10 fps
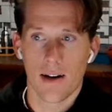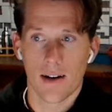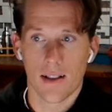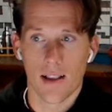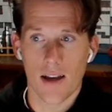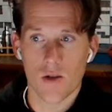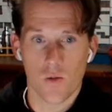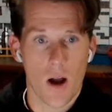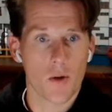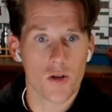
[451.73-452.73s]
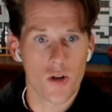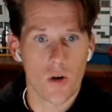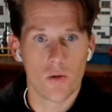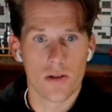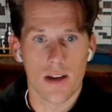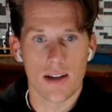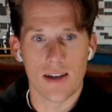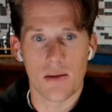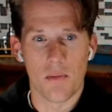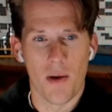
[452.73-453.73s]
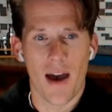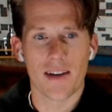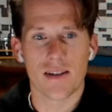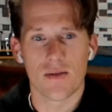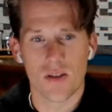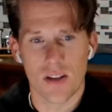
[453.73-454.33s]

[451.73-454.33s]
Unless Robert Jones takes a massive